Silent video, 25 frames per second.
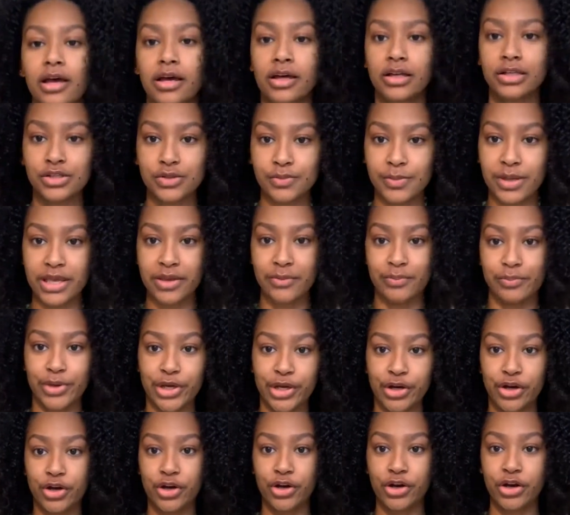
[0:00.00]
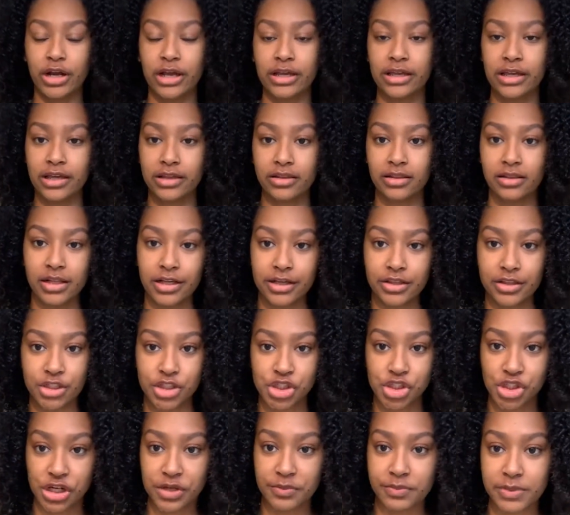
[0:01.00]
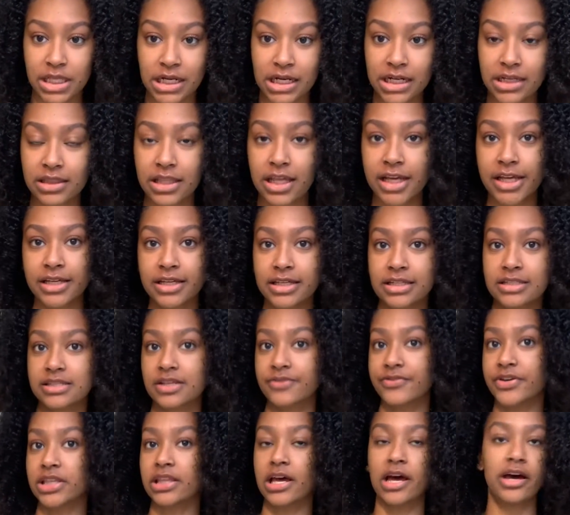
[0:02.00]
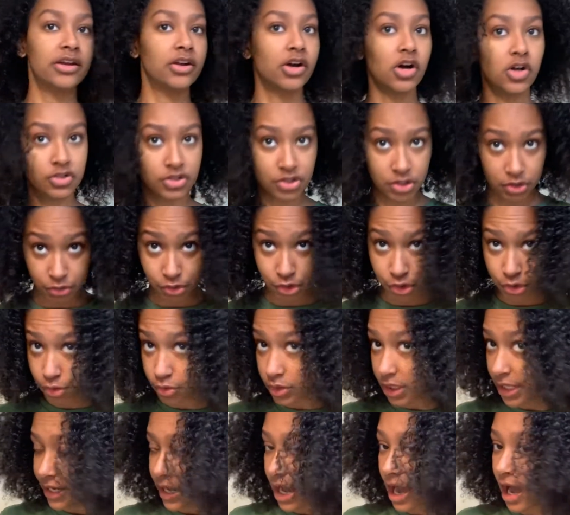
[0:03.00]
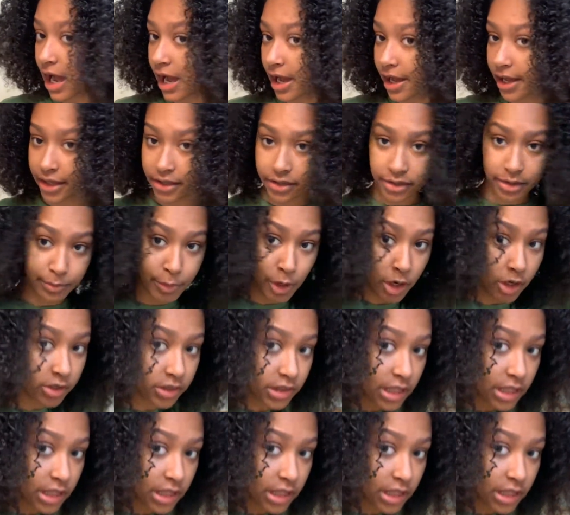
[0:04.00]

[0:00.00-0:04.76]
to make it bigger and get like the shape that I like and stuff like that, and also to like hide the part